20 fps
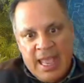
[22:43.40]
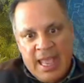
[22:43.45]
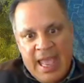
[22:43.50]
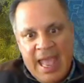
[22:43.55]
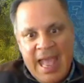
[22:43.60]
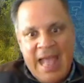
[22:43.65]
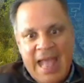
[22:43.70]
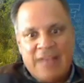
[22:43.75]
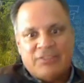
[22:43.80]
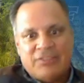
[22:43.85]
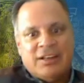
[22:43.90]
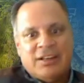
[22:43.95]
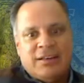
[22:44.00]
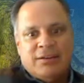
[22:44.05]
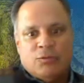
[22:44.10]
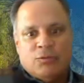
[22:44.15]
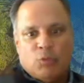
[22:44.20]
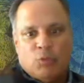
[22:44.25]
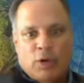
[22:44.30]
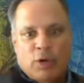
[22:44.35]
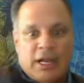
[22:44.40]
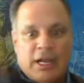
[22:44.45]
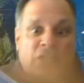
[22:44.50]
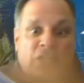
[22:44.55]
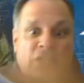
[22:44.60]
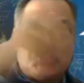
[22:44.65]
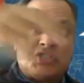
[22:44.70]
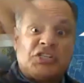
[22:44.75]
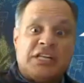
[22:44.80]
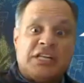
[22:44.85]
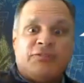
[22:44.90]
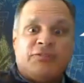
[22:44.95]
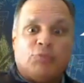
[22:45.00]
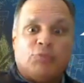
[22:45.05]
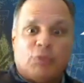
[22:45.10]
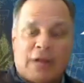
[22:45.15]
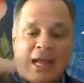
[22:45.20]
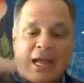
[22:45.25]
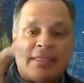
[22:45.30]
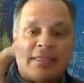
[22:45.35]
Has it achieved
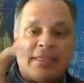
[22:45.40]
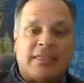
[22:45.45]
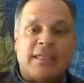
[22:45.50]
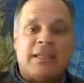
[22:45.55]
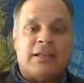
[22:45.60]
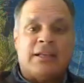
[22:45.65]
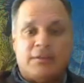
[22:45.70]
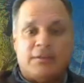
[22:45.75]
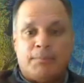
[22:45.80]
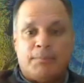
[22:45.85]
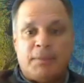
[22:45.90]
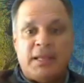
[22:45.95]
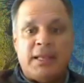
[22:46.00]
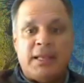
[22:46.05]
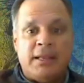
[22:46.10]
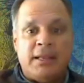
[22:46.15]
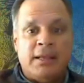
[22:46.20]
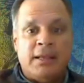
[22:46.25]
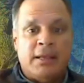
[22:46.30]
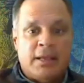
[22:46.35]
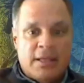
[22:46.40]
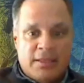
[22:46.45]
what I think could be